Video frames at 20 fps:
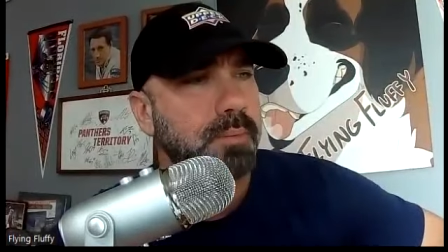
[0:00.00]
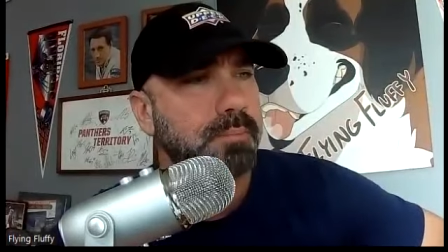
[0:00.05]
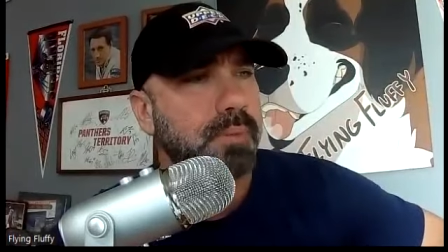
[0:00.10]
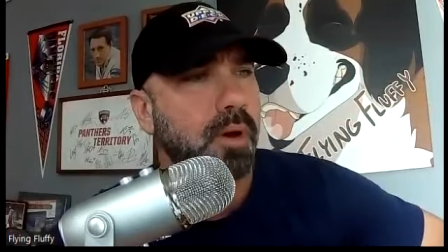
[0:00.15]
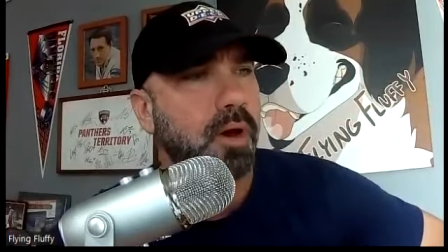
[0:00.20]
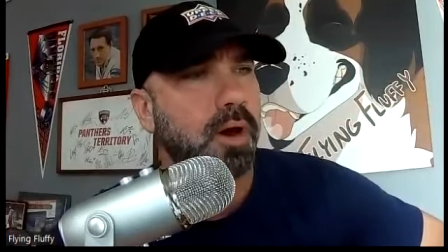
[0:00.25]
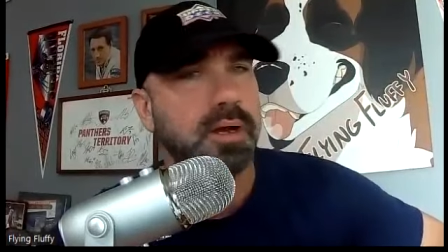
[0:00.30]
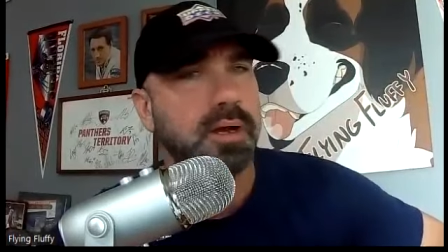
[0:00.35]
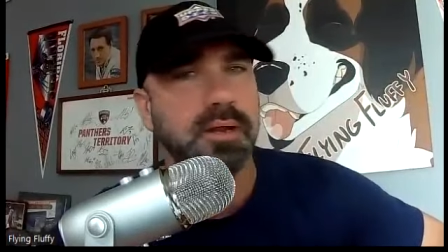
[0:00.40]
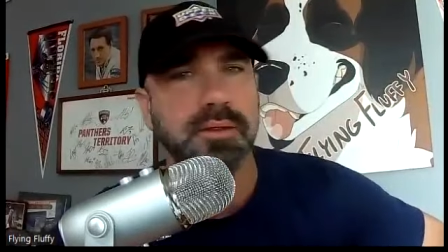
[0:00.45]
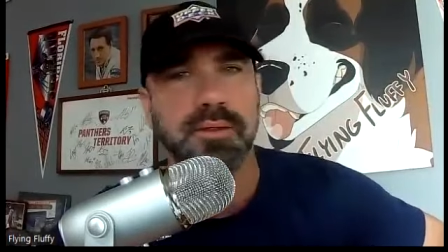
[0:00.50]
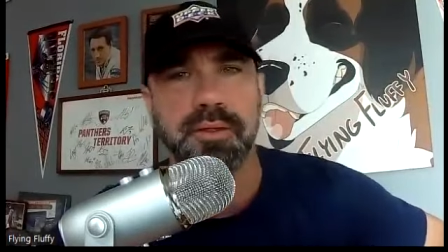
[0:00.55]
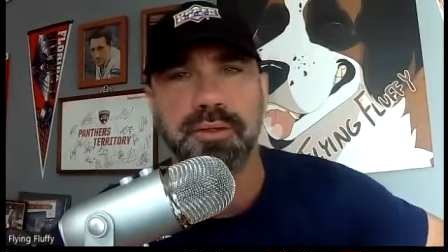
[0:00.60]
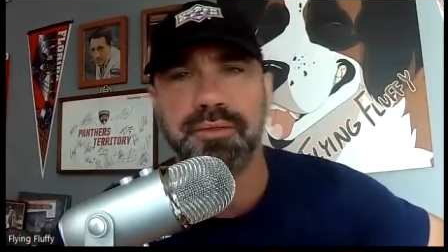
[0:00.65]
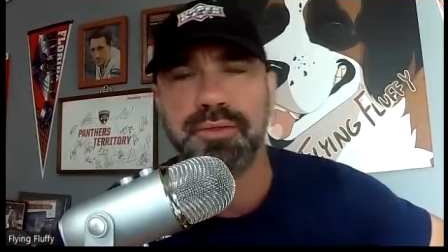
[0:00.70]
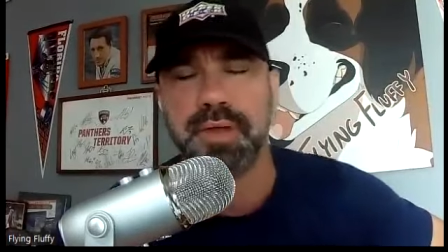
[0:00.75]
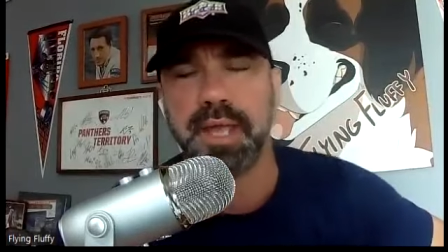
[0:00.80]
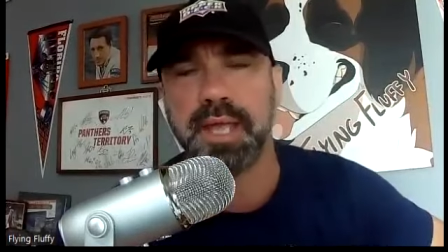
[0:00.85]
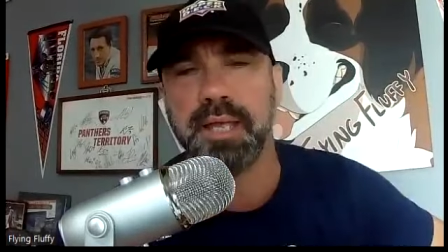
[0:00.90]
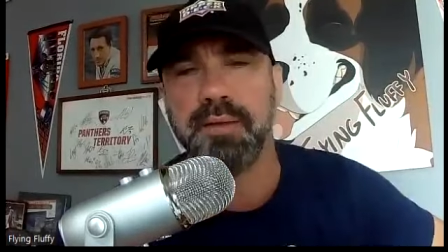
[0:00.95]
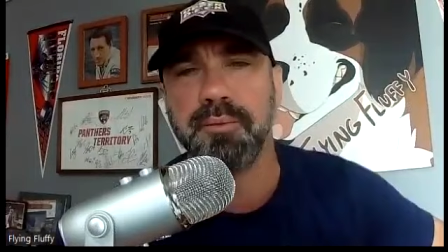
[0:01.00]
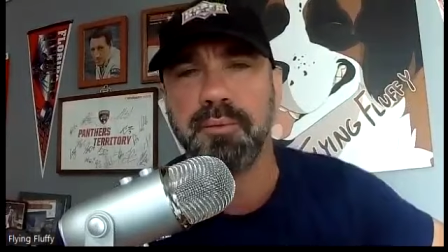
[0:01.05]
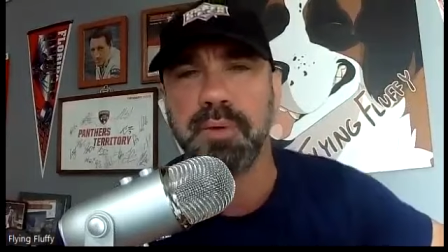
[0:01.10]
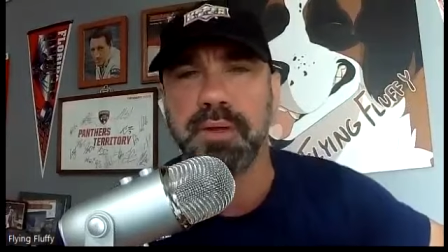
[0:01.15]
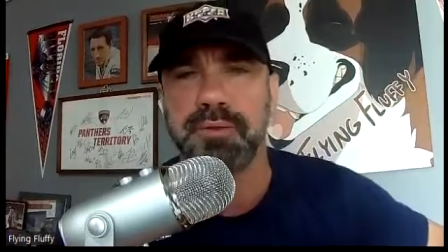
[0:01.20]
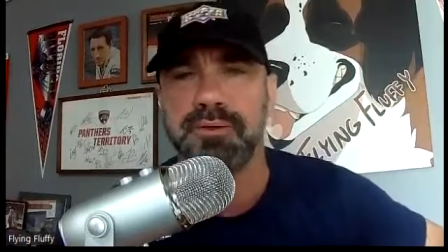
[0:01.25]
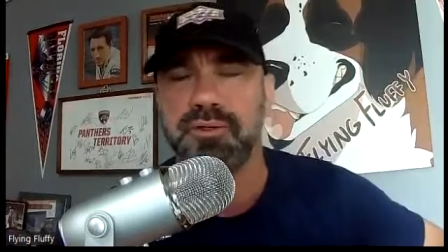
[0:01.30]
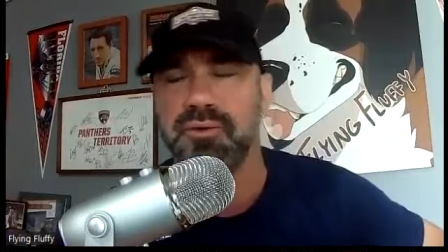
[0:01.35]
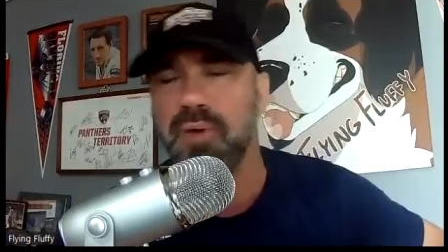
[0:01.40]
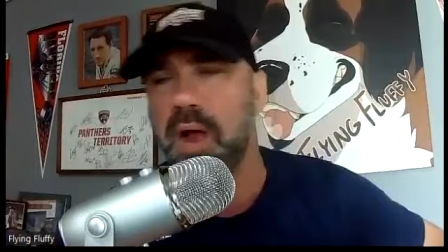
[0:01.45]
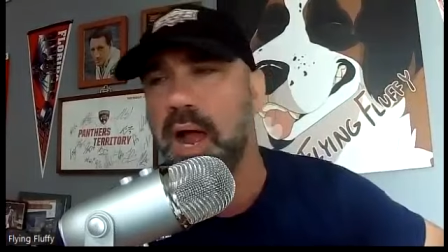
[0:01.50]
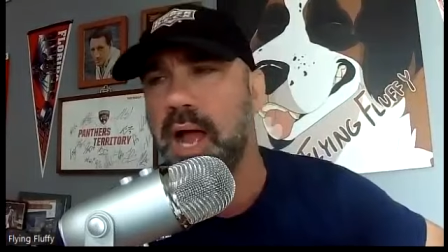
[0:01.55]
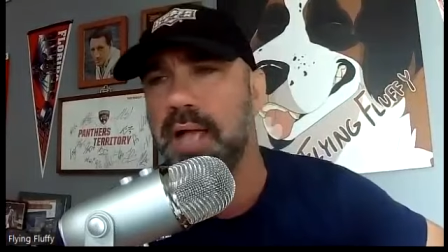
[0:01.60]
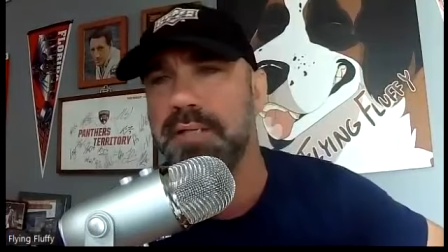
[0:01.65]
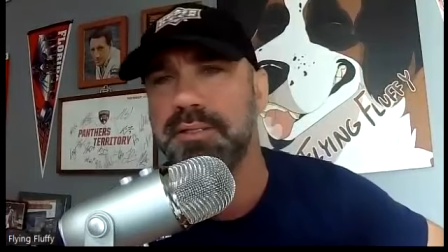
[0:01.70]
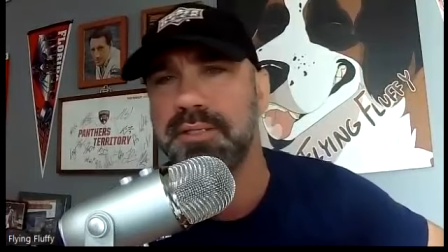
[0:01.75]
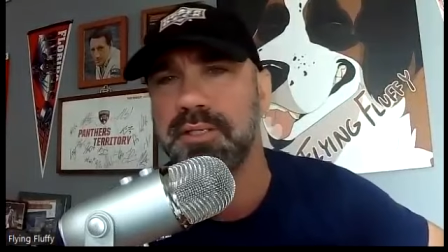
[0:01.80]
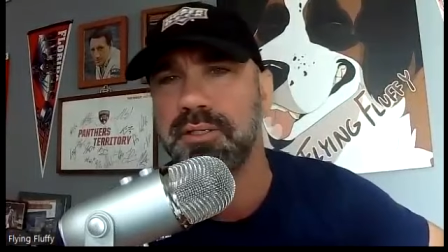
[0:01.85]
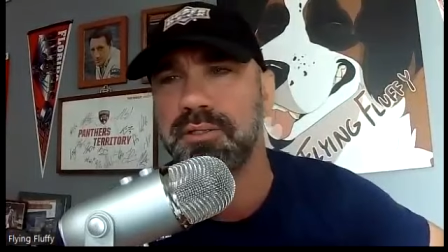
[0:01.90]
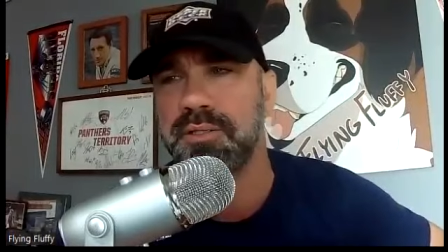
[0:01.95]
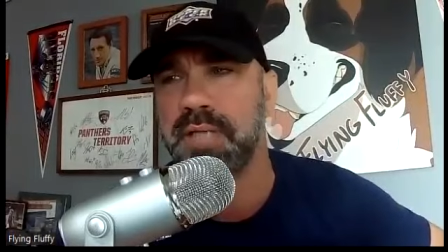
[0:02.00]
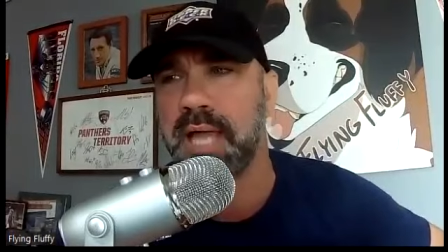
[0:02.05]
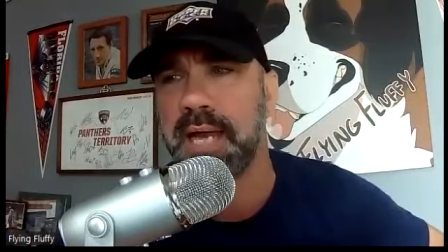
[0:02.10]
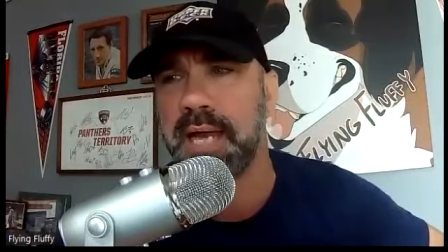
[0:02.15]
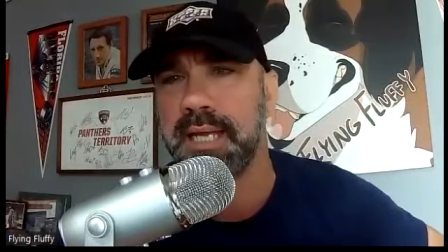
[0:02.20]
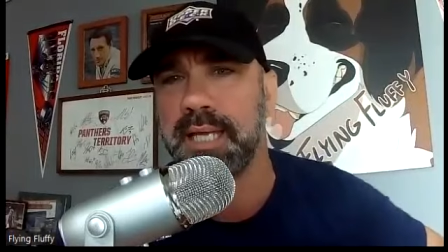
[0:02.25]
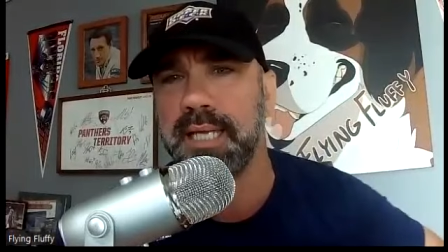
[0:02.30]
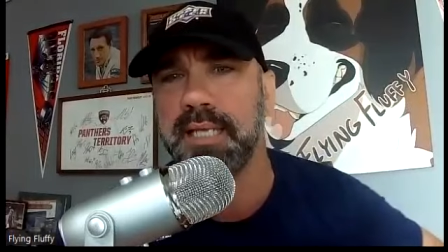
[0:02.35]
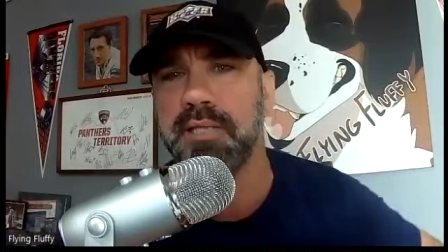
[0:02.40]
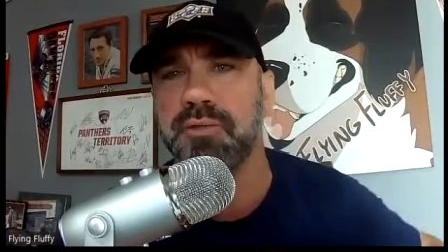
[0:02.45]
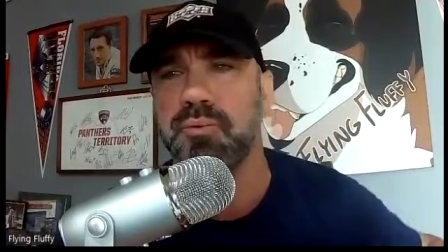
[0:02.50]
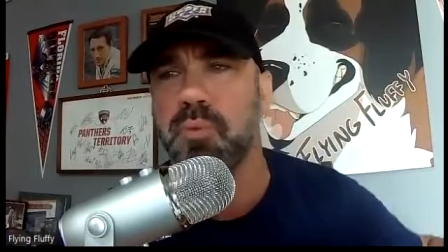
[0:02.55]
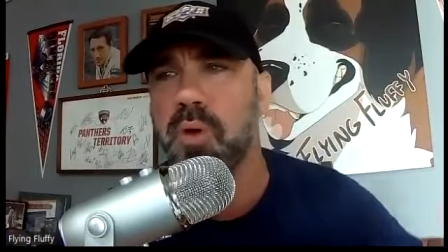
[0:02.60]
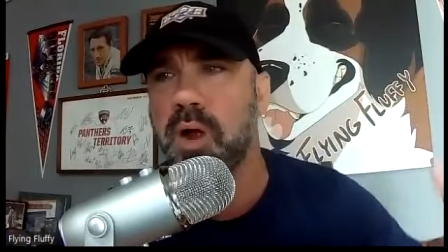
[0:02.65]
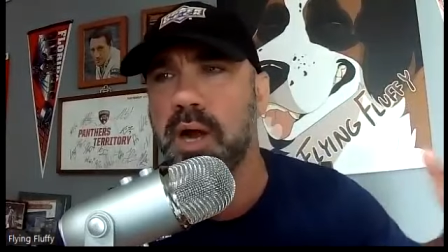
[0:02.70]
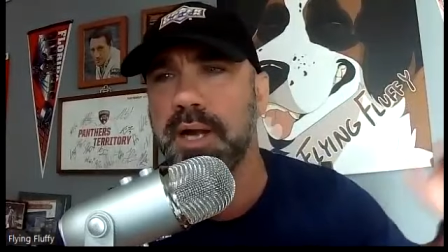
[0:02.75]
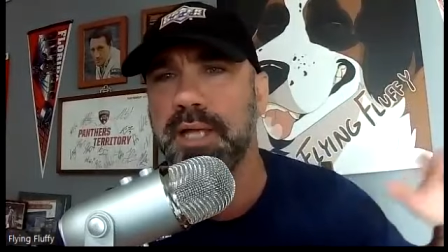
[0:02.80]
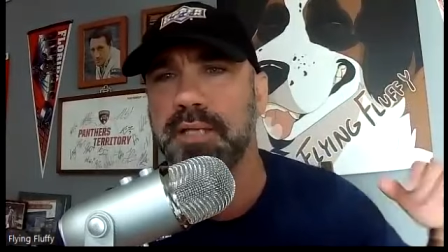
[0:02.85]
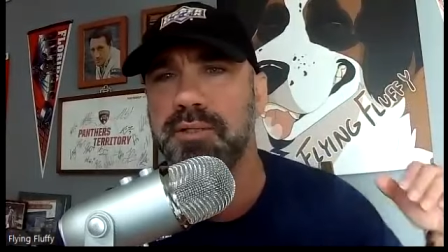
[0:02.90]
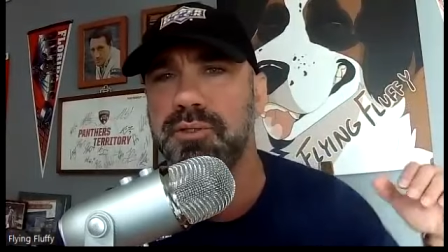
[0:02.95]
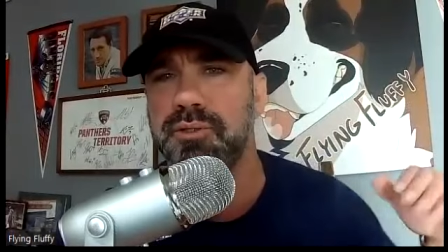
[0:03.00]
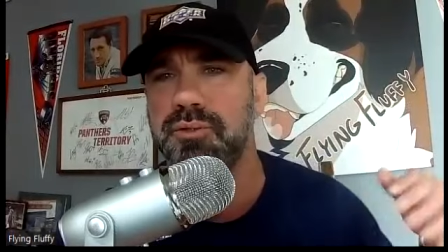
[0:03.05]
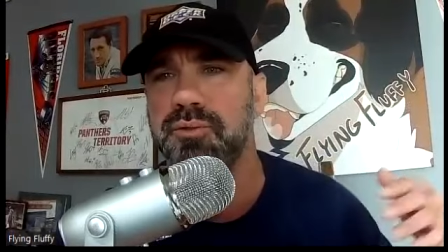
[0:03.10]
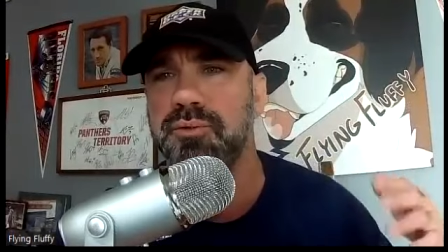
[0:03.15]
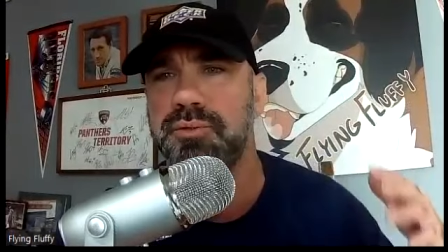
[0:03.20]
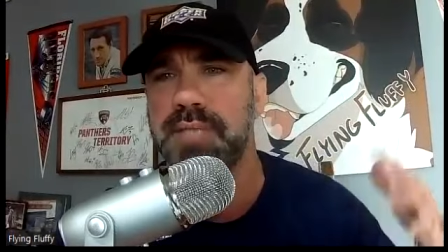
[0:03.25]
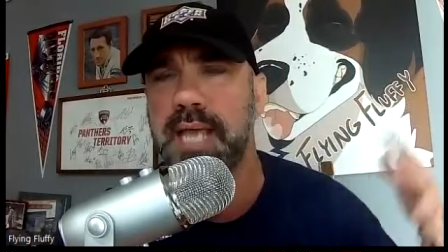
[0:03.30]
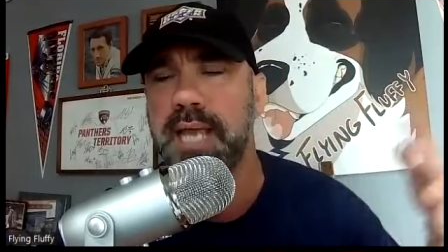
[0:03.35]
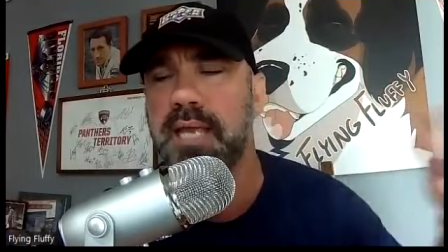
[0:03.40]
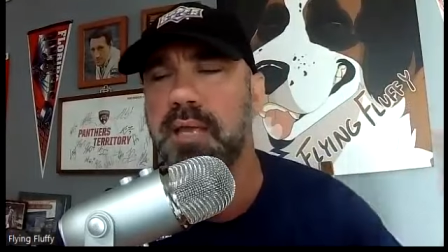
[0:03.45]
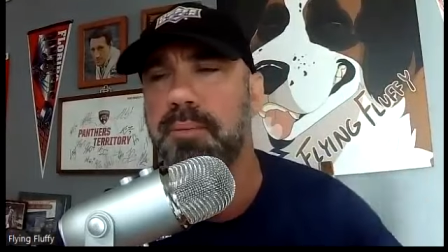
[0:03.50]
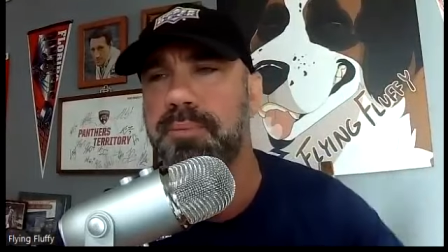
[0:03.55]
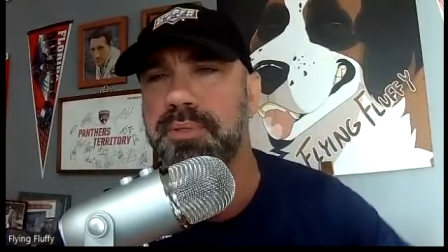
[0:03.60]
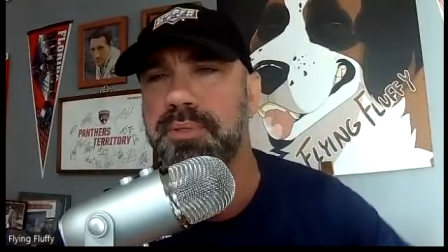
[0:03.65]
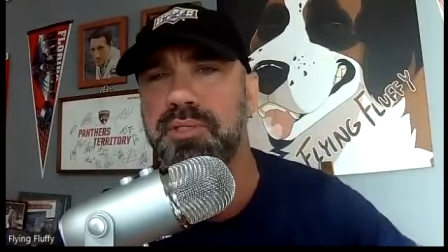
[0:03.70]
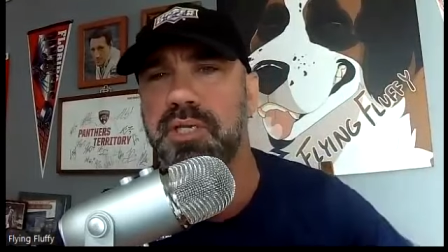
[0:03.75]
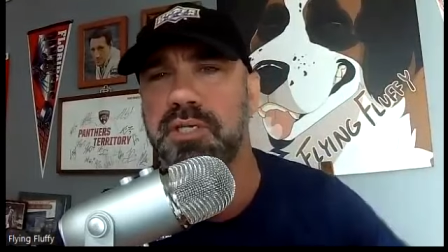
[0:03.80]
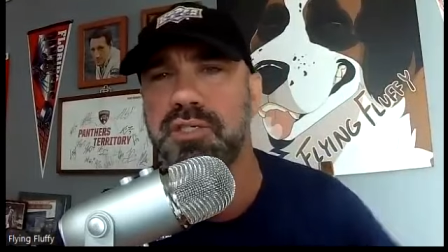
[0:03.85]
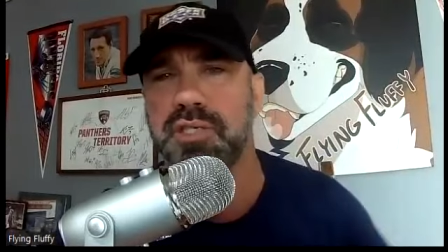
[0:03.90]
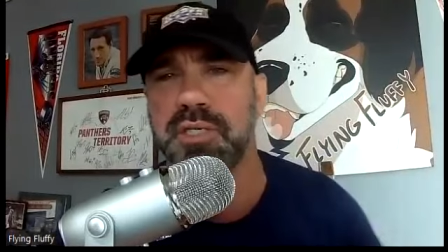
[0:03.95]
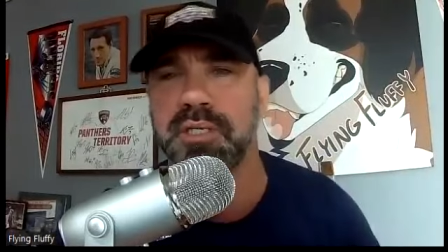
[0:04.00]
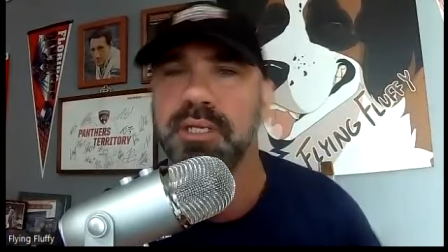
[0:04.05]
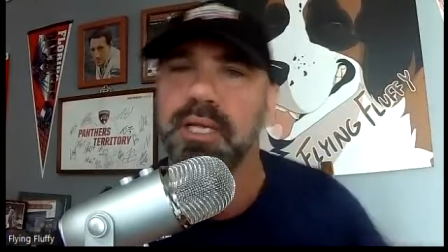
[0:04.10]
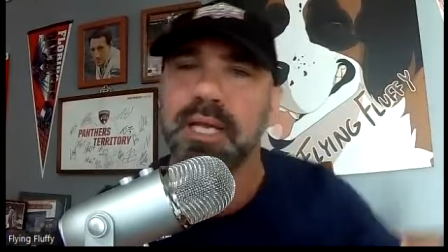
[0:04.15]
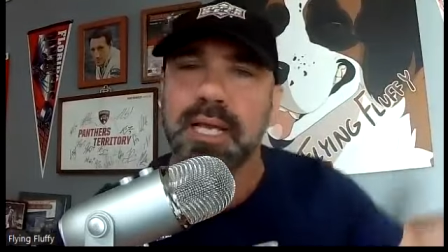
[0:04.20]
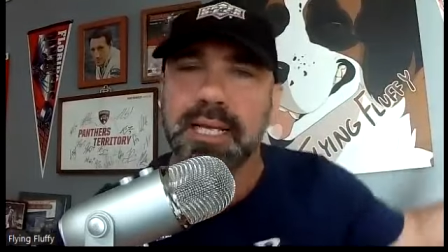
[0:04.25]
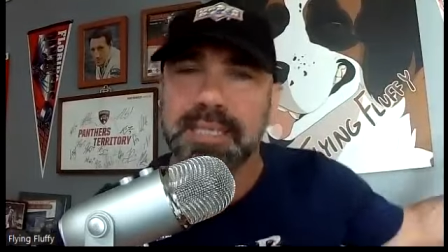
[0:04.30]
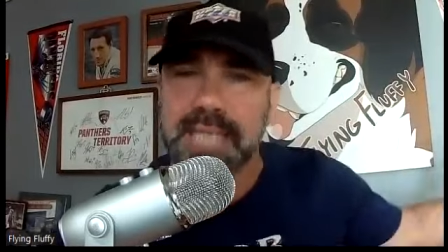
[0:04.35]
part of the thing with Trotz is that he's wanting to take a position